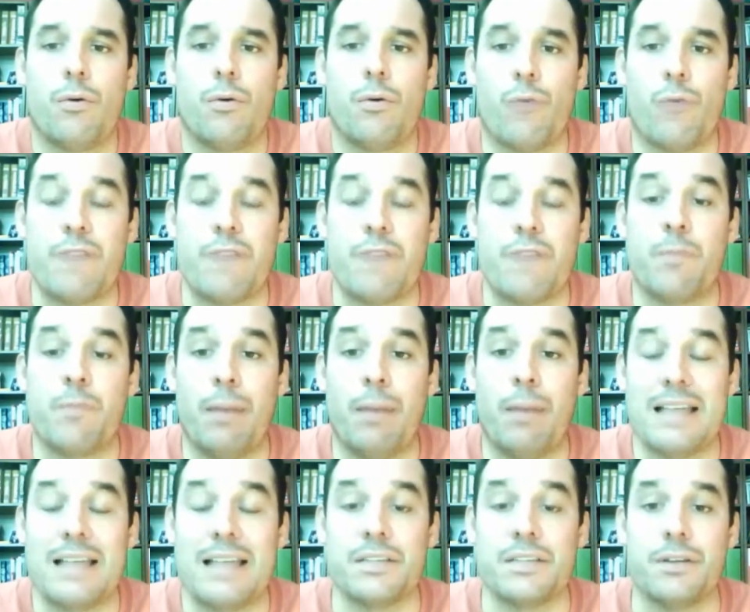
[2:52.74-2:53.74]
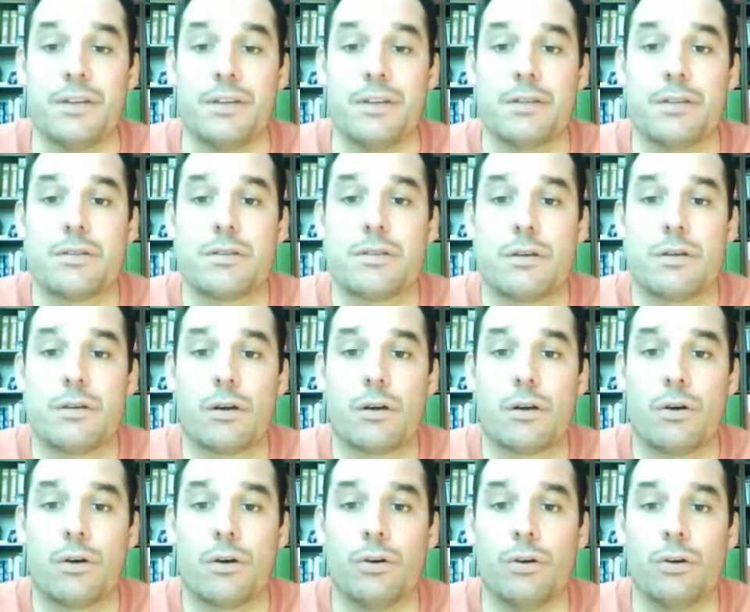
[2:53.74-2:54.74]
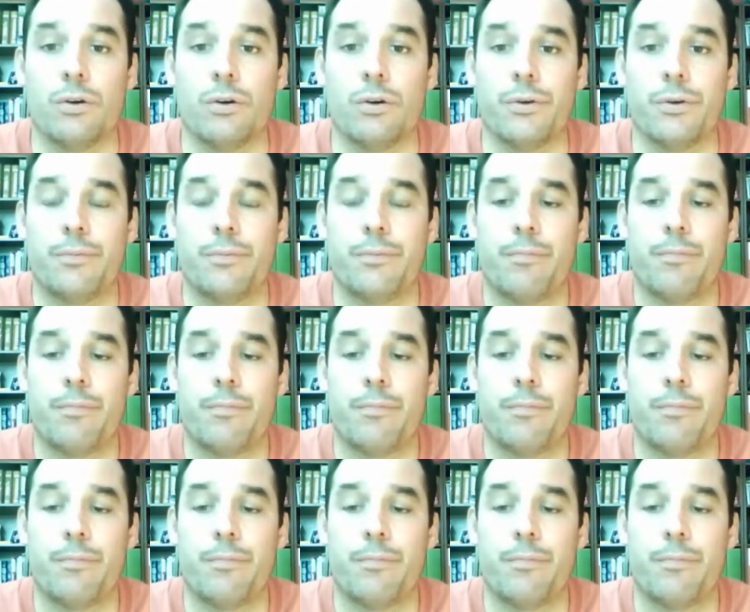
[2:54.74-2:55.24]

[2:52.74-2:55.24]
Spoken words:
Rate for pleasantness, corn.